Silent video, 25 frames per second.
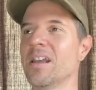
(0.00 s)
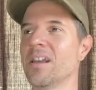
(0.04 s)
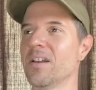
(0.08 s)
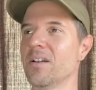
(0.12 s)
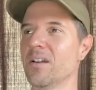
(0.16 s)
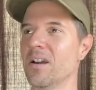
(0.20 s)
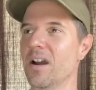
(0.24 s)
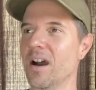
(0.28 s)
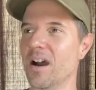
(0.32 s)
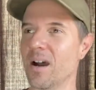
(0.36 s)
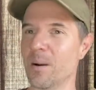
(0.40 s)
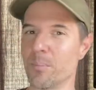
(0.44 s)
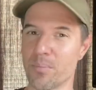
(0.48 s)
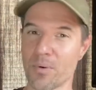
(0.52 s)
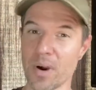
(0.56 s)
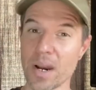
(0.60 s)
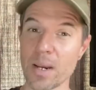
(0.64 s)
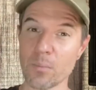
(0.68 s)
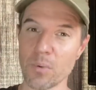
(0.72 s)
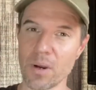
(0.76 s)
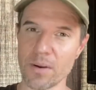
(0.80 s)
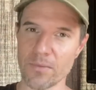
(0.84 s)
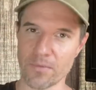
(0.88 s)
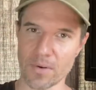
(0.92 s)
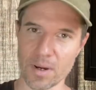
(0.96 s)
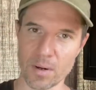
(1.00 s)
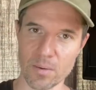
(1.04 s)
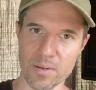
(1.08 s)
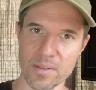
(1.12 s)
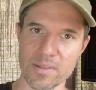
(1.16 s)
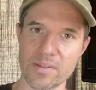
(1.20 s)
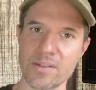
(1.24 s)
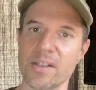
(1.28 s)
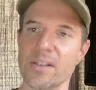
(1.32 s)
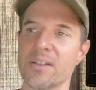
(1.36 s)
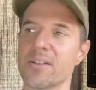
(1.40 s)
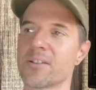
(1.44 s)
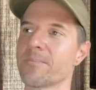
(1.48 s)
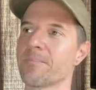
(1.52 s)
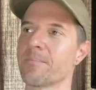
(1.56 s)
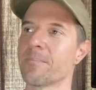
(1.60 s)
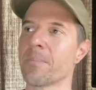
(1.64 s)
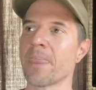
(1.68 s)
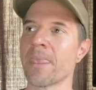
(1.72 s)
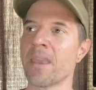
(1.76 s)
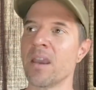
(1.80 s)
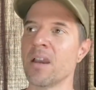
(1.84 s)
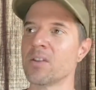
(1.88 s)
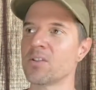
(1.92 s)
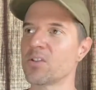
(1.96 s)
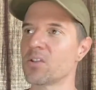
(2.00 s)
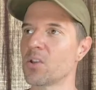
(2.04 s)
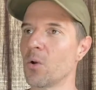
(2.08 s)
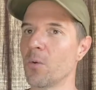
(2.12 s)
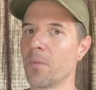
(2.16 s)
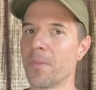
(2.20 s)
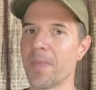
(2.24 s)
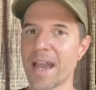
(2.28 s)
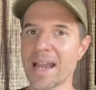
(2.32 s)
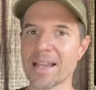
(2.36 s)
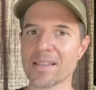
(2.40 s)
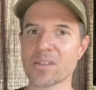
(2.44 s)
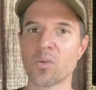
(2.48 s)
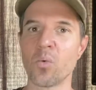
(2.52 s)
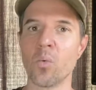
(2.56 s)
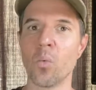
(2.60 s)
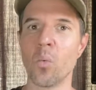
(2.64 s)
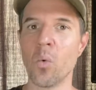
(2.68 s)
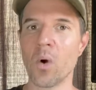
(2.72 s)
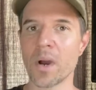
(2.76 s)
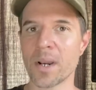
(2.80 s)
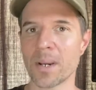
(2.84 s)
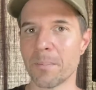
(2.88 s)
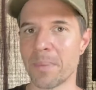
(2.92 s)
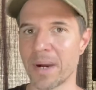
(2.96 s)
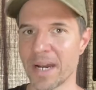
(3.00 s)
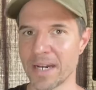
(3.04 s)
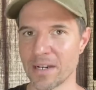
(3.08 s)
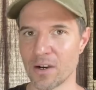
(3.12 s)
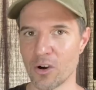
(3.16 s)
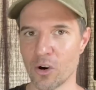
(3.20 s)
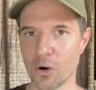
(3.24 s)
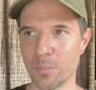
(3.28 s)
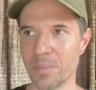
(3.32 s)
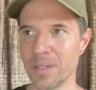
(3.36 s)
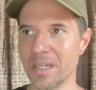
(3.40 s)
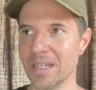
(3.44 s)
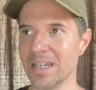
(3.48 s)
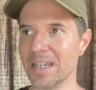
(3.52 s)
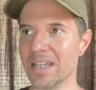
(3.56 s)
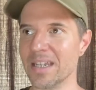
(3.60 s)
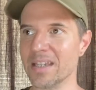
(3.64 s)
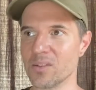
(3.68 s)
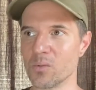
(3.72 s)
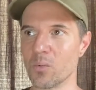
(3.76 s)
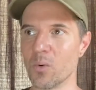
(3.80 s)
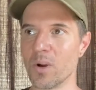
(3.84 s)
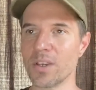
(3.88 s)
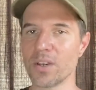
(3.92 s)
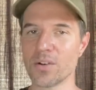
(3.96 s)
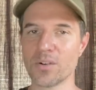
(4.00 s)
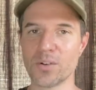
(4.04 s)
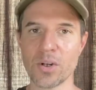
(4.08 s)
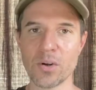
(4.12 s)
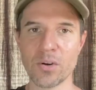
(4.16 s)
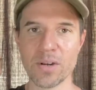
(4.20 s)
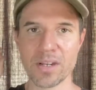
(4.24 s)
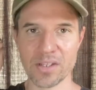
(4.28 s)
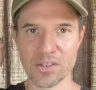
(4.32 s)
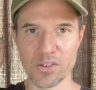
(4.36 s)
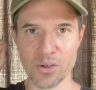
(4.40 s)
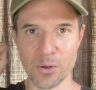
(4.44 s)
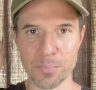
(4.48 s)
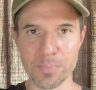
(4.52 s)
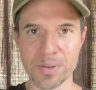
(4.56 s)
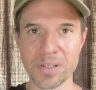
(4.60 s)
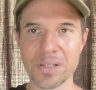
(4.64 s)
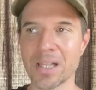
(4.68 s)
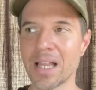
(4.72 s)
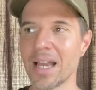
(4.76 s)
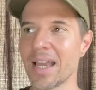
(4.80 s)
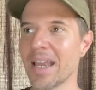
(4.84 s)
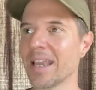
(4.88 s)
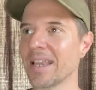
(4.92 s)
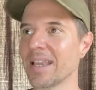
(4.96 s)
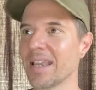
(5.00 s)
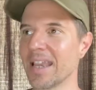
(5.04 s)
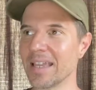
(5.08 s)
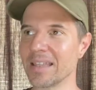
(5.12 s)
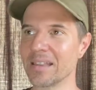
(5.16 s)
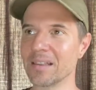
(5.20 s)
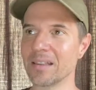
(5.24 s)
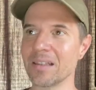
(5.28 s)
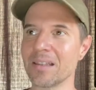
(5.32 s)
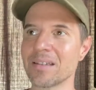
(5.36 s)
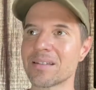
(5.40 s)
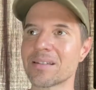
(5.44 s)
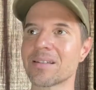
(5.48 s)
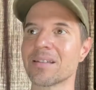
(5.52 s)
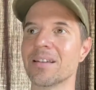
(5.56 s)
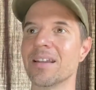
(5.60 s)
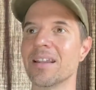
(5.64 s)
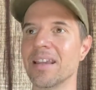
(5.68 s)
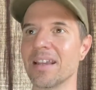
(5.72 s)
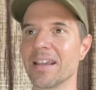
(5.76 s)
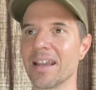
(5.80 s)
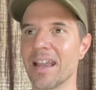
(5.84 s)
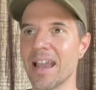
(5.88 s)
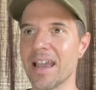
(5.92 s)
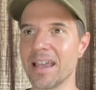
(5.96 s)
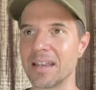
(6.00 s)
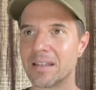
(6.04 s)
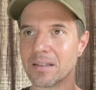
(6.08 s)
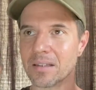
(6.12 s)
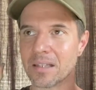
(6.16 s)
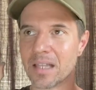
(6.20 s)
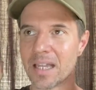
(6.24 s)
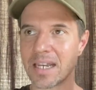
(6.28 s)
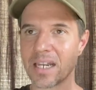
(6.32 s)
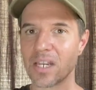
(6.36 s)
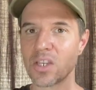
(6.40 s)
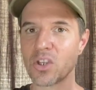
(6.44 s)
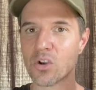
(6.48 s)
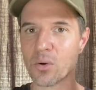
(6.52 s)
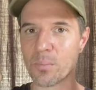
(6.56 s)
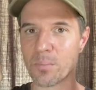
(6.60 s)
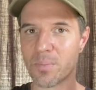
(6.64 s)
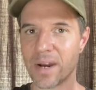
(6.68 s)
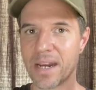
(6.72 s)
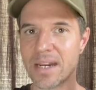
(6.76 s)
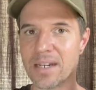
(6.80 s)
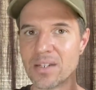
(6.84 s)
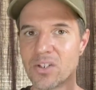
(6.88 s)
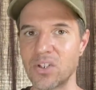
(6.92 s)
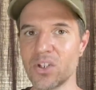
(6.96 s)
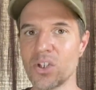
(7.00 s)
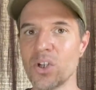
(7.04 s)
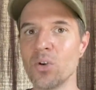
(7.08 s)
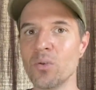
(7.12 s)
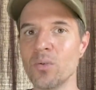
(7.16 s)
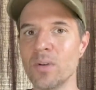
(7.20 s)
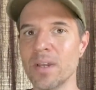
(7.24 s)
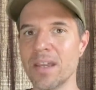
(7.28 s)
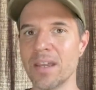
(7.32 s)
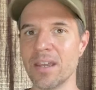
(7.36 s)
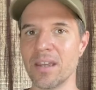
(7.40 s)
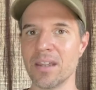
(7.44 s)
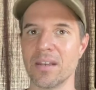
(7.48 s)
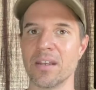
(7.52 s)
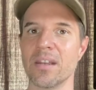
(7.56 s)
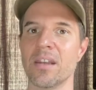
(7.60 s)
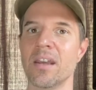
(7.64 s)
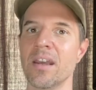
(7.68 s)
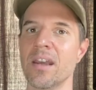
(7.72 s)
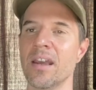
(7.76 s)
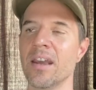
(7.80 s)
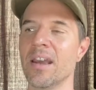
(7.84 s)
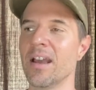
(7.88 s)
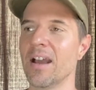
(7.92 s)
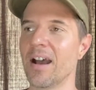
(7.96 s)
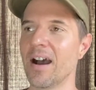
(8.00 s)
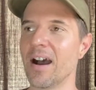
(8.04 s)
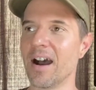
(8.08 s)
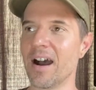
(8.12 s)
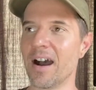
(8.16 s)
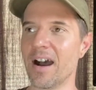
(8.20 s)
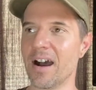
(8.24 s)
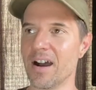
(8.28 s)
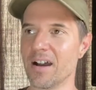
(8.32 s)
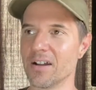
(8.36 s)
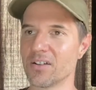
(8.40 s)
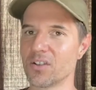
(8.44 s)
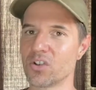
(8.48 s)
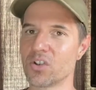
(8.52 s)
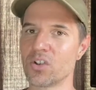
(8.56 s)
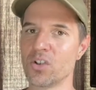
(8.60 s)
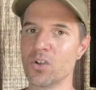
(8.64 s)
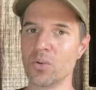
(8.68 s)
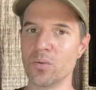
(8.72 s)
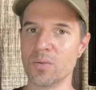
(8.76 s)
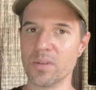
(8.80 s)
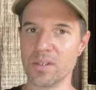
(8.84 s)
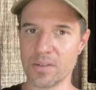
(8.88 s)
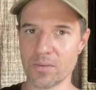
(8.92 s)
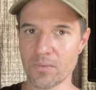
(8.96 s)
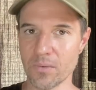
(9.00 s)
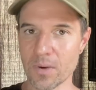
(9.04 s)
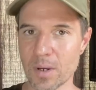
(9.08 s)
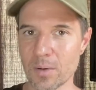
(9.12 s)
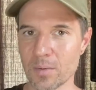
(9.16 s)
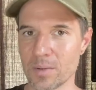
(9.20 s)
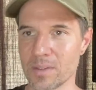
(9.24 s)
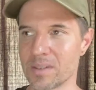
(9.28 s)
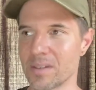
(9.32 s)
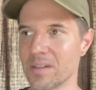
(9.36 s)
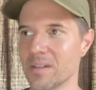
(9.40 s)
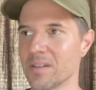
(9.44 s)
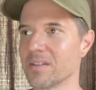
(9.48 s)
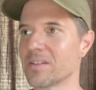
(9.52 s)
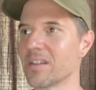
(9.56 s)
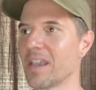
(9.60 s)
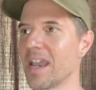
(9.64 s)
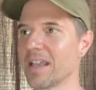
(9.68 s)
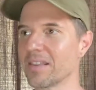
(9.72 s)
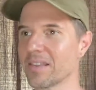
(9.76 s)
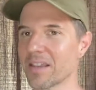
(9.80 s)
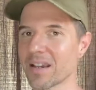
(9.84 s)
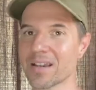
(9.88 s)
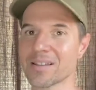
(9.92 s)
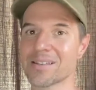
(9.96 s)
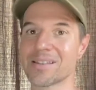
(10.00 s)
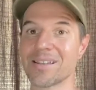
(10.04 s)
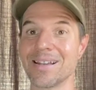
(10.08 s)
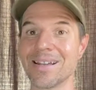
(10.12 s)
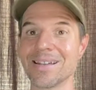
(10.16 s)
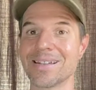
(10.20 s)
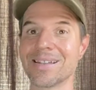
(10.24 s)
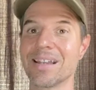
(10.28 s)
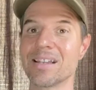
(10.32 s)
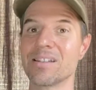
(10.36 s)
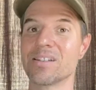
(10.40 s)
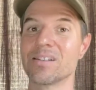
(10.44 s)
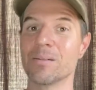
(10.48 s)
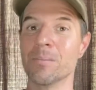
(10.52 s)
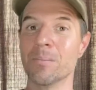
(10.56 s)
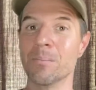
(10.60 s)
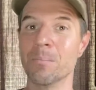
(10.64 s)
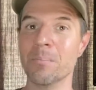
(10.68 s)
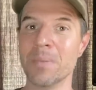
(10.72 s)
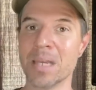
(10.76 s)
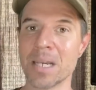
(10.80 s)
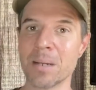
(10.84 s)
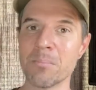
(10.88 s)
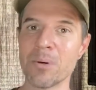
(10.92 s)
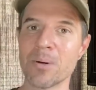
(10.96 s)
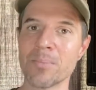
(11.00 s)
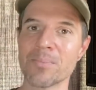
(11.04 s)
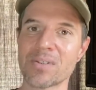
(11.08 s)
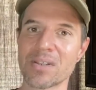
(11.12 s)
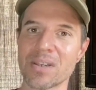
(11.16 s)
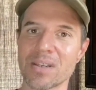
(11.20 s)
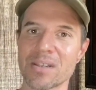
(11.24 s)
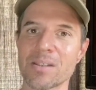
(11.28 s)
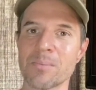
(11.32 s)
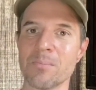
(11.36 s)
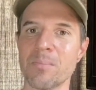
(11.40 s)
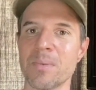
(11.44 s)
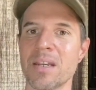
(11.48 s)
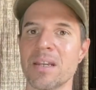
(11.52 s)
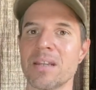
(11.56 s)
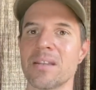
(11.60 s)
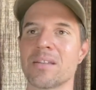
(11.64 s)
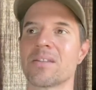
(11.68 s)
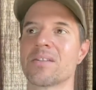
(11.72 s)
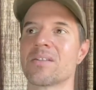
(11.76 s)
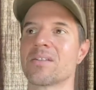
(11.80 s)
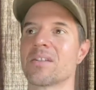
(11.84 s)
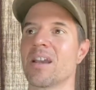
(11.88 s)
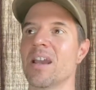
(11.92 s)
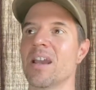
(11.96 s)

uh, brainwave frequencies. So that's what a binaural beat is. What you're doing is you're playing and listening and letting your brain tune in uh, to these frequencies. And like I said, it takes minimum six minutes,